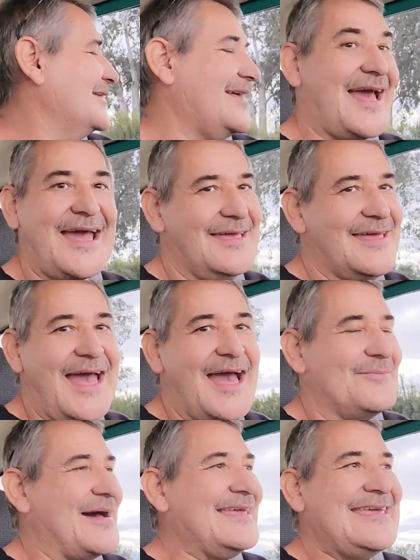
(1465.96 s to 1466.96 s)

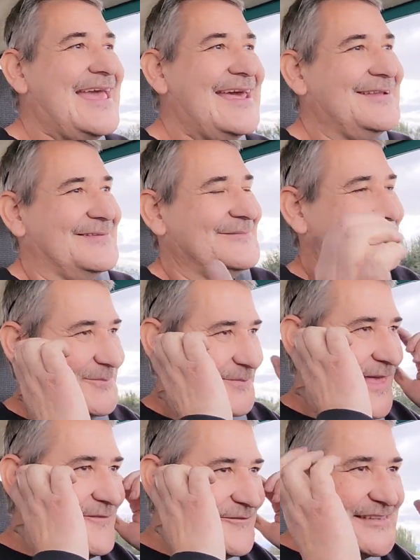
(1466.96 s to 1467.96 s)
AEM, I can't
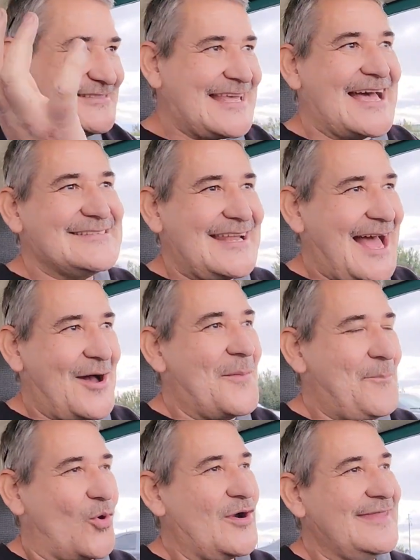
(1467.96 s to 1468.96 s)
emphasize it how
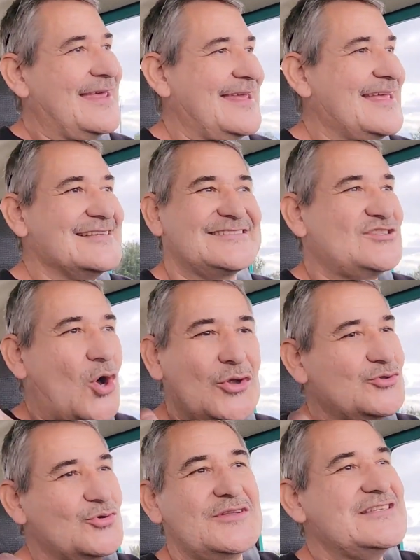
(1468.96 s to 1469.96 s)
important it is.
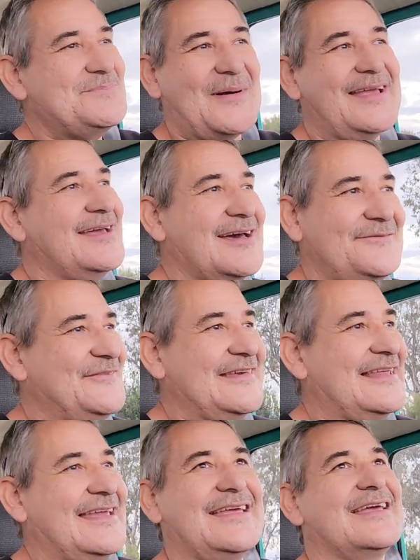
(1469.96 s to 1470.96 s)
Don't do this by gut
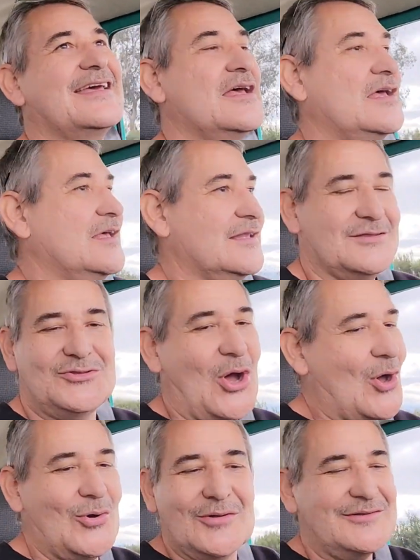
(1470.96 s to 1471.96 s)
feeling.
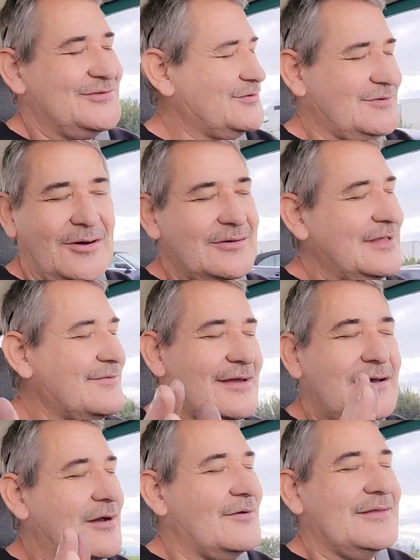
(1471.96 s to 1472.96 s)
Don't
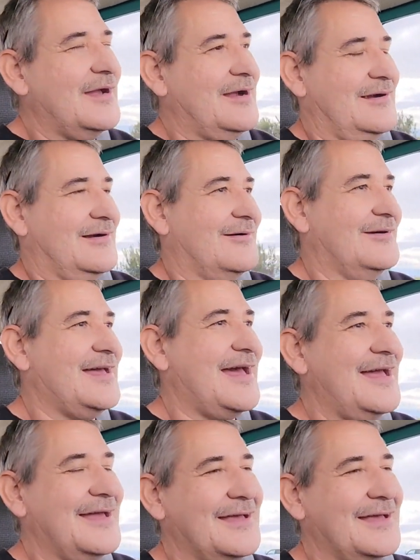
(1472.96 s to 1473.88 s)
even go there, okay?